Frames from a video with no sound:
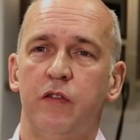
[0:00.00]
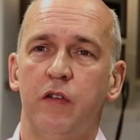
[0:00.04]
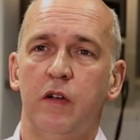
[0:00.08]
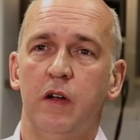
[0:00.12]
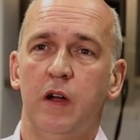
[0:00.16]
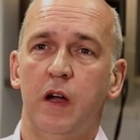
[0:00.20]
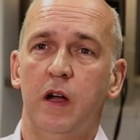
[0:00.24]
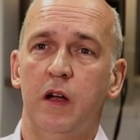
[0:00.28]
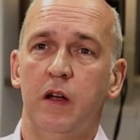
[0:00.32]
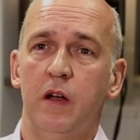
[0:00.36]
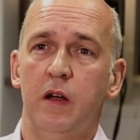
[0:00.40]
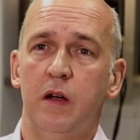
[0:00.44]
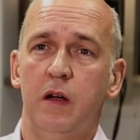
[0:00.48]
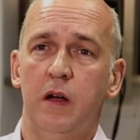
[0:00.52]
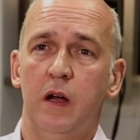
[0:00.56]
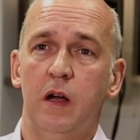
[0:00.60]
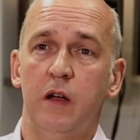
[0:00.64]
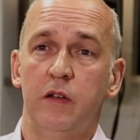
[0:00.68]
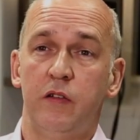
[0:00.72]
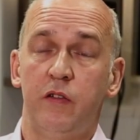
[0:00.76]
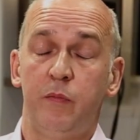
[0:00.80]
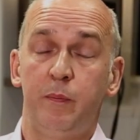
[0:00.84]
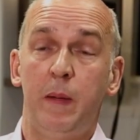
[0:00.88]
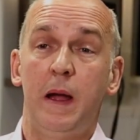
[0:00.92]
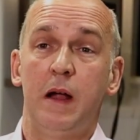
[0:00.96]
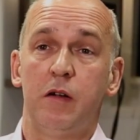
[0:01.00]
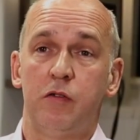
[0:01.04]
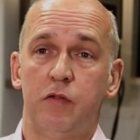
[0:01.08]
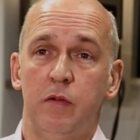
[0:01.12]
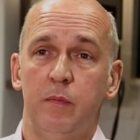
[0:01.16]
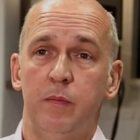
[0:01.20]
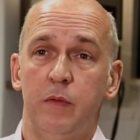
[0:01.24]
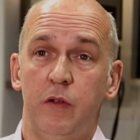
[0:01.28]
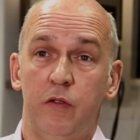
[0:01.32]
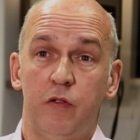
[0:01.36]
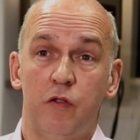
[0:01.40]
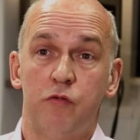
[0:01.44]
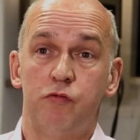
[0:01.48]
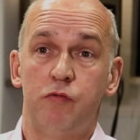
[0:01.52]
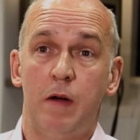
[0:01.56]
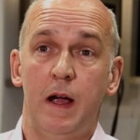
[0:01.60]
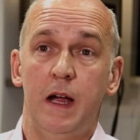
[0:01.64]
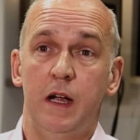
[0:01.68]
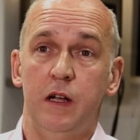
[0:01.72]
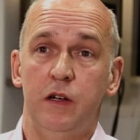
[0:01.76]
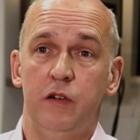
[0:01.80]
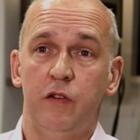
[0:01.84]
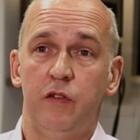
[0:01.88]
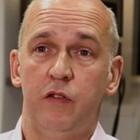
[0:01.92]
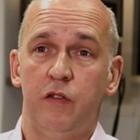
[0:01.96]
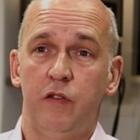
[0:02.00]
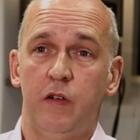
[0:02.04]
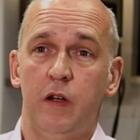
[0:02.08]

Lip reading: is a spectrum, there's a range.